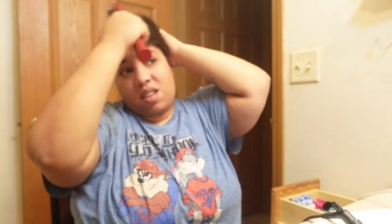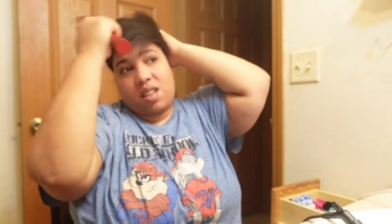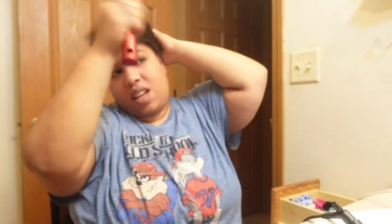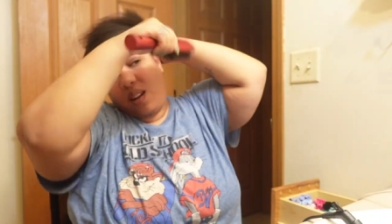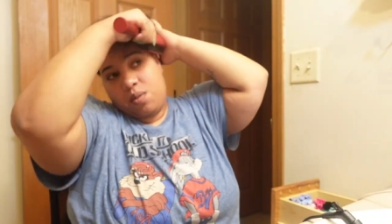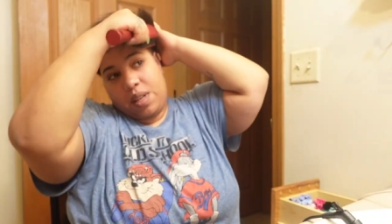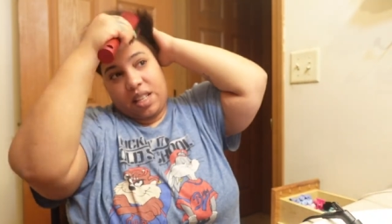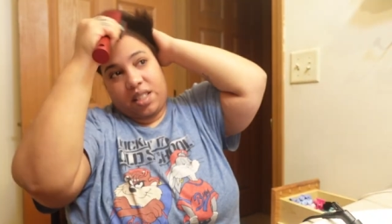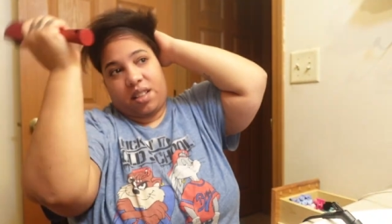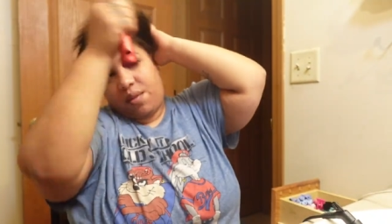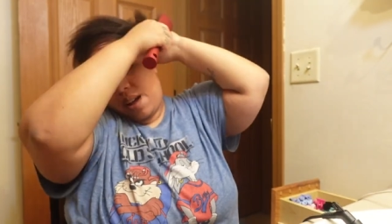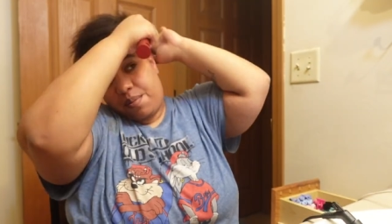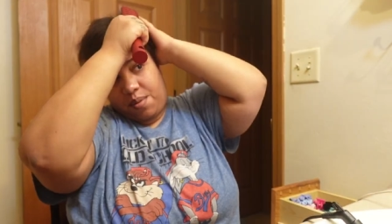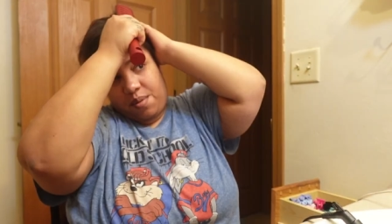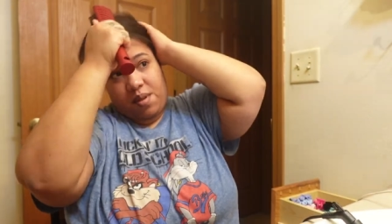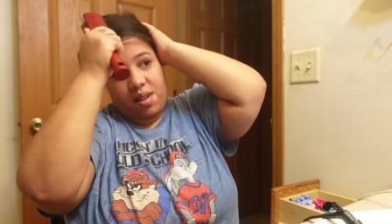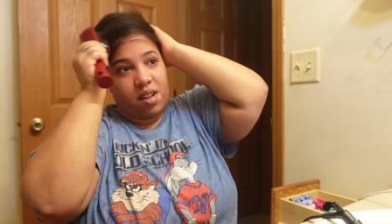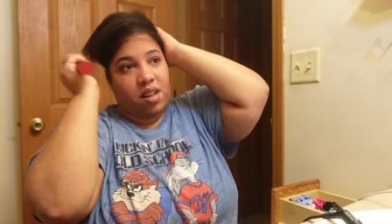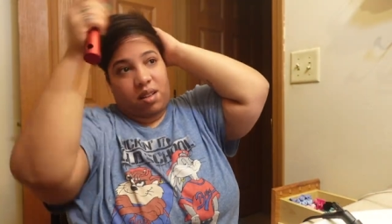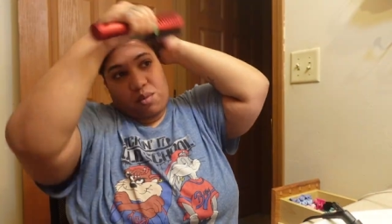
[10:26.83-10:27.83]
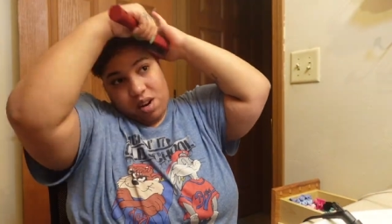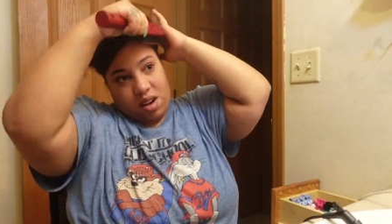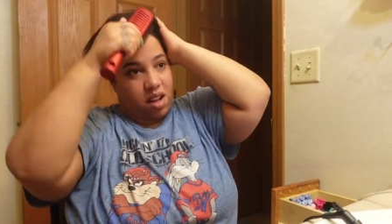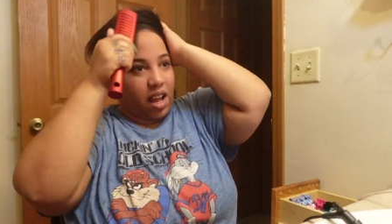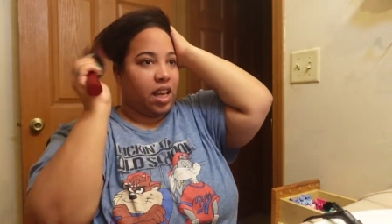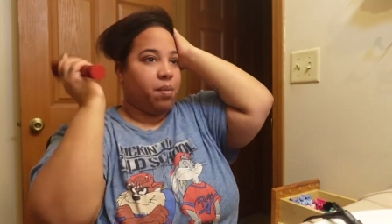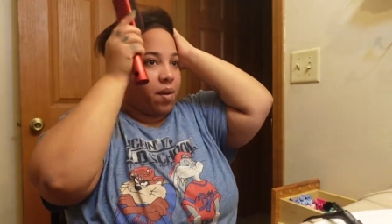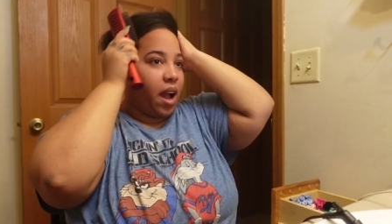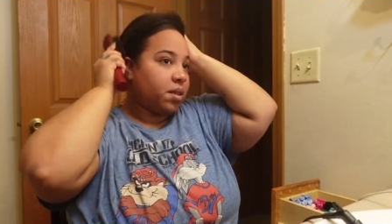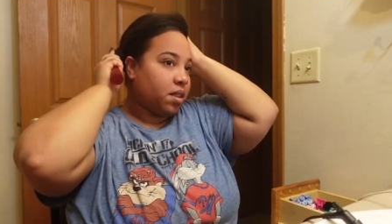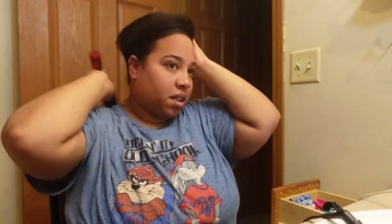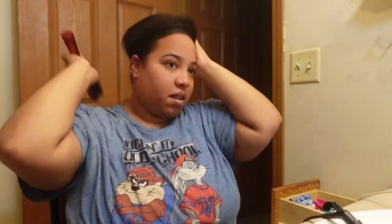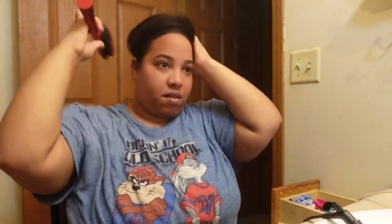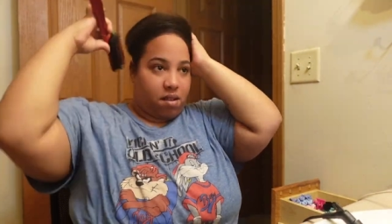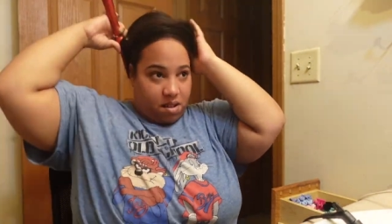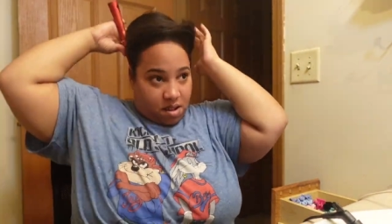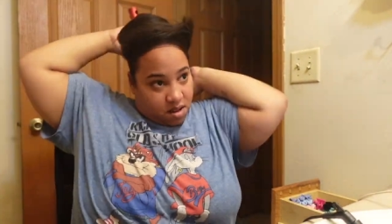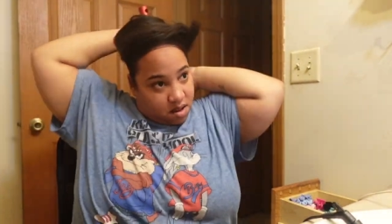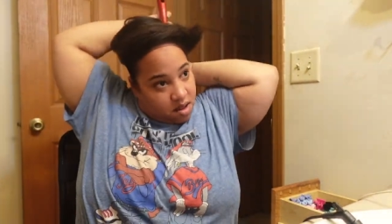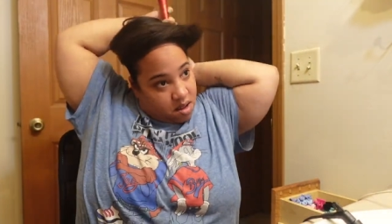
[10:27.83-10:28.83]
it will be easier to wrap the more I keep wrapping stuff.
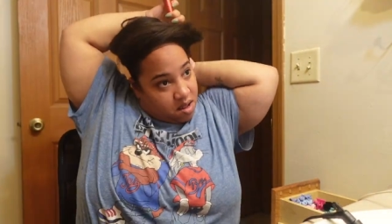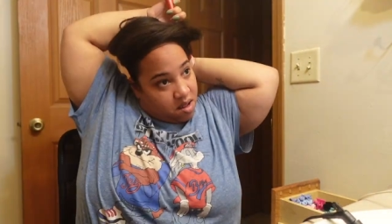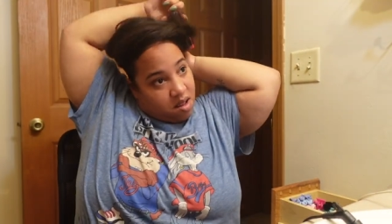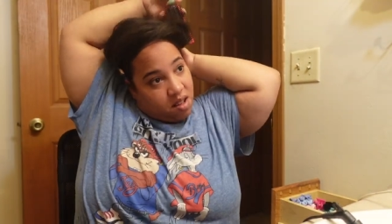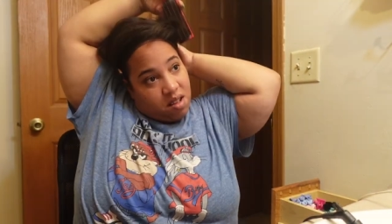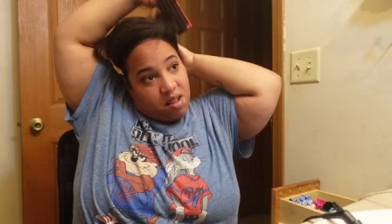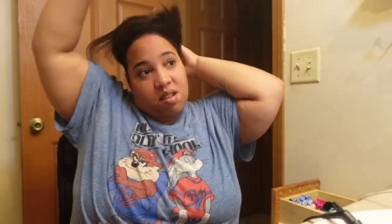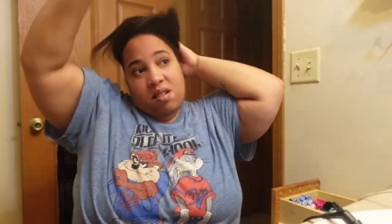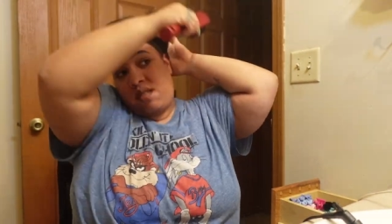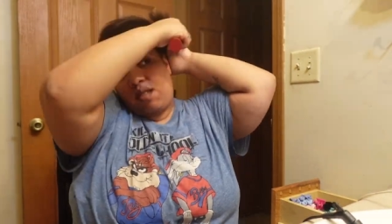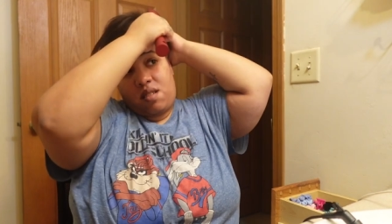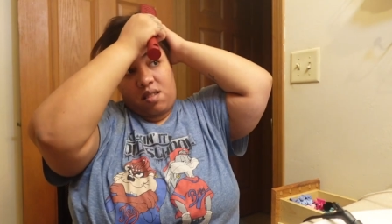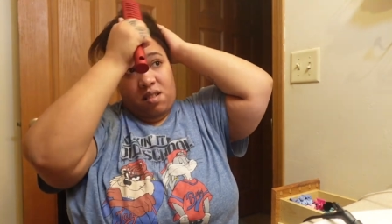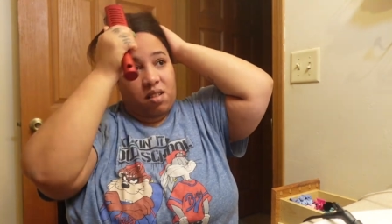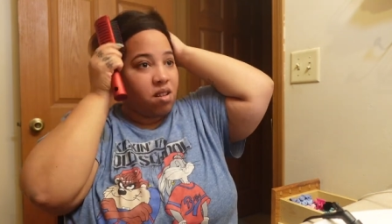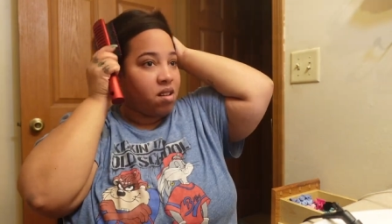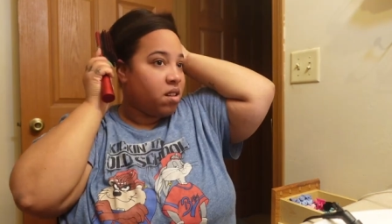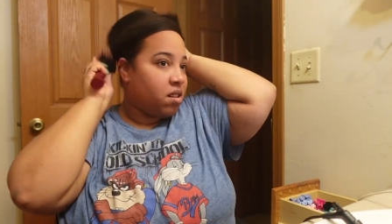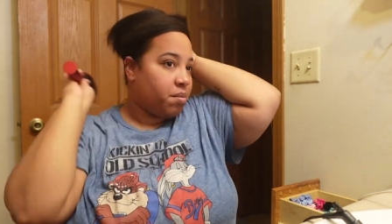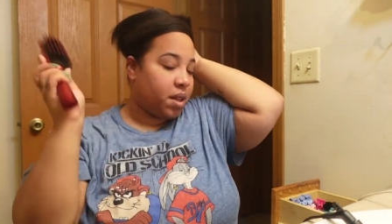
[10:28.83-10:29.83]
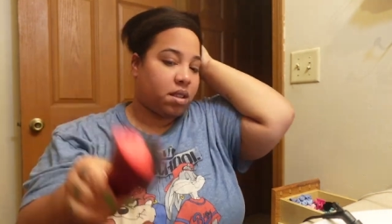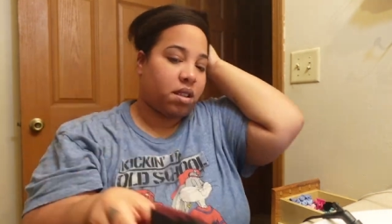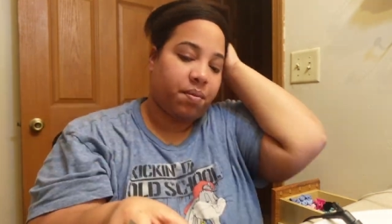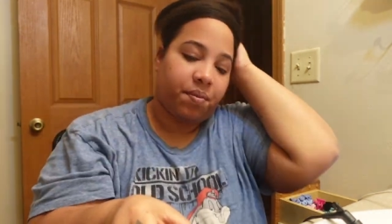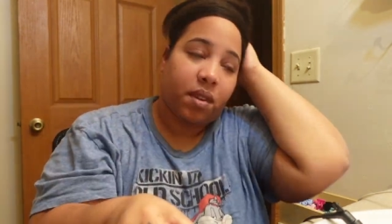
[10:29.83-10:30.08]
But